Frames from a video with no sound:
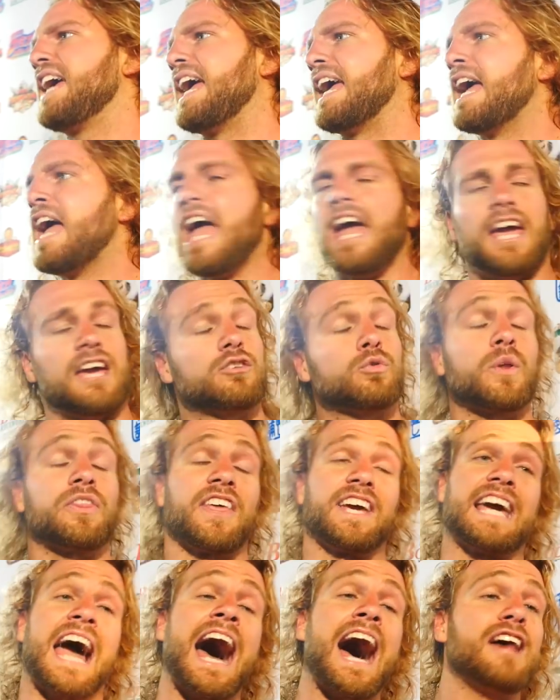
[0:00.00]
T. He's with
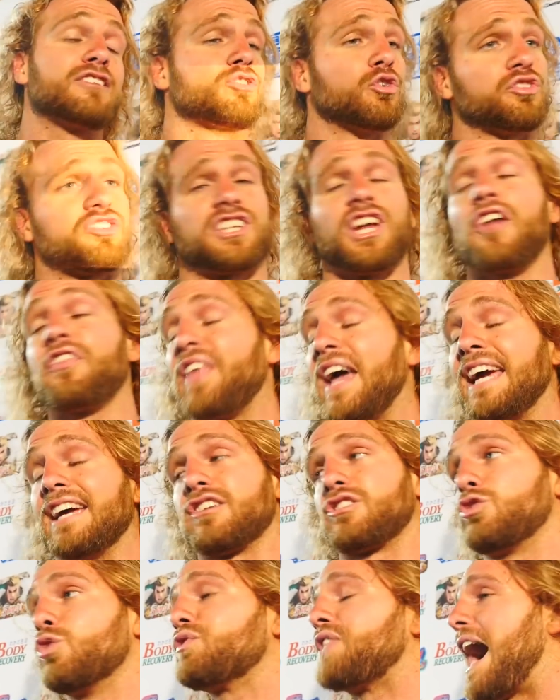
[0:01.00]
the guys who still think
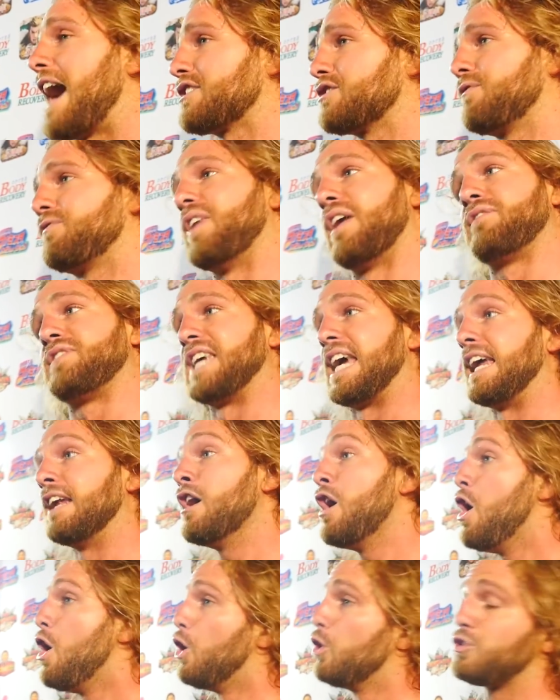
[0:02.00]
it's 2015,
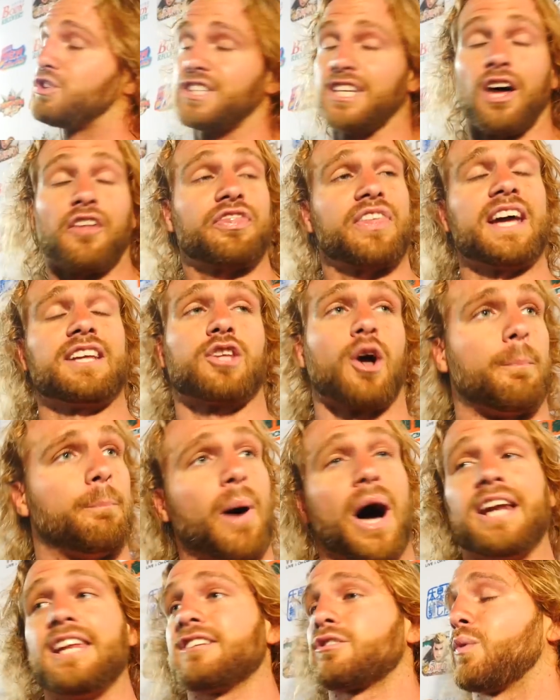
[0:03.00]
who still think they're
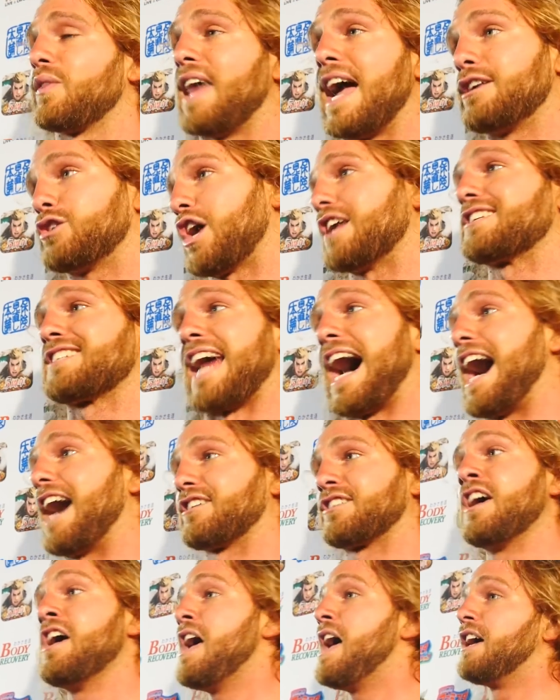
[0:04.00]
buddies with AJ
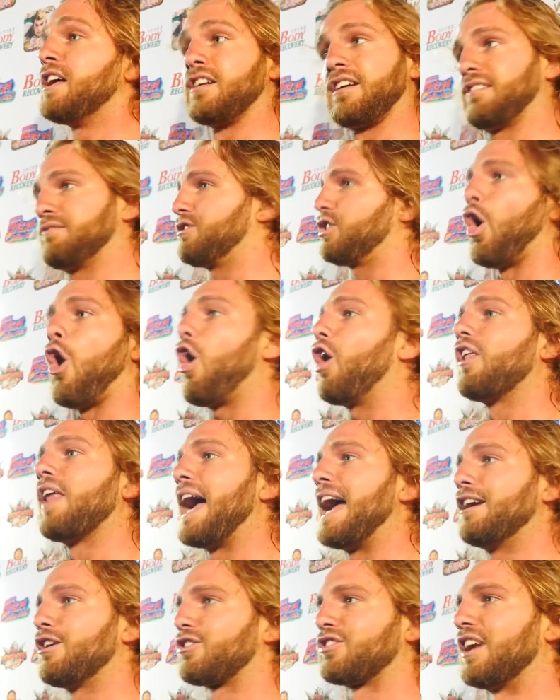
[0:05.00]
Styles, Carl
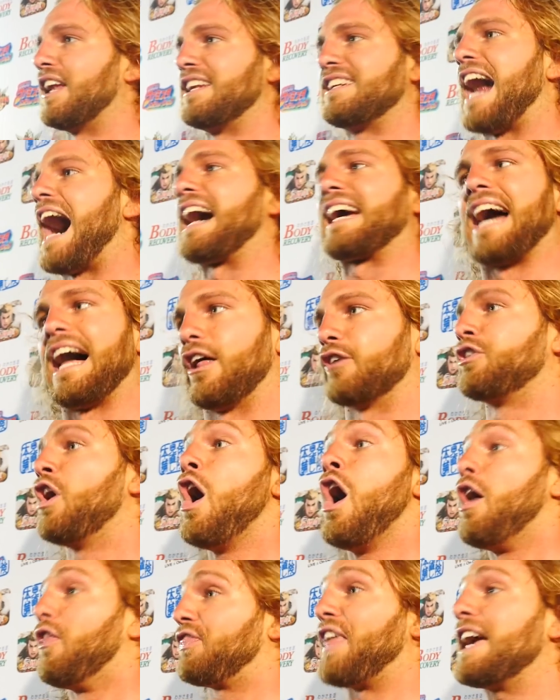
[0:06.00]
Anderson, and Doc Gallows,
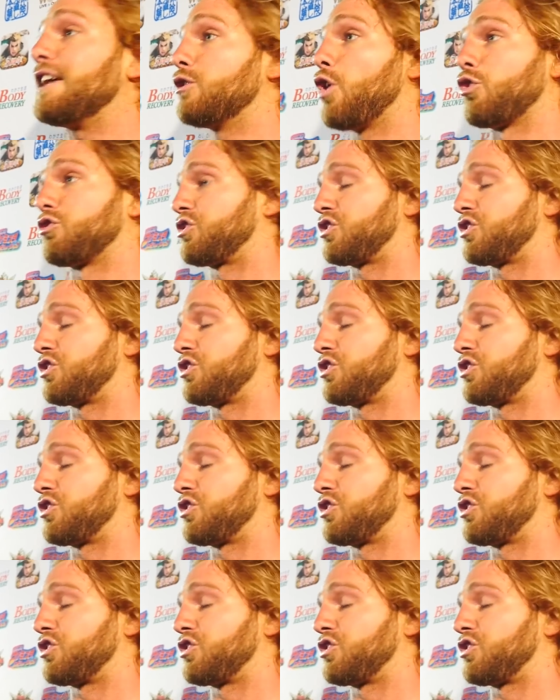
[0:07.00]
think they're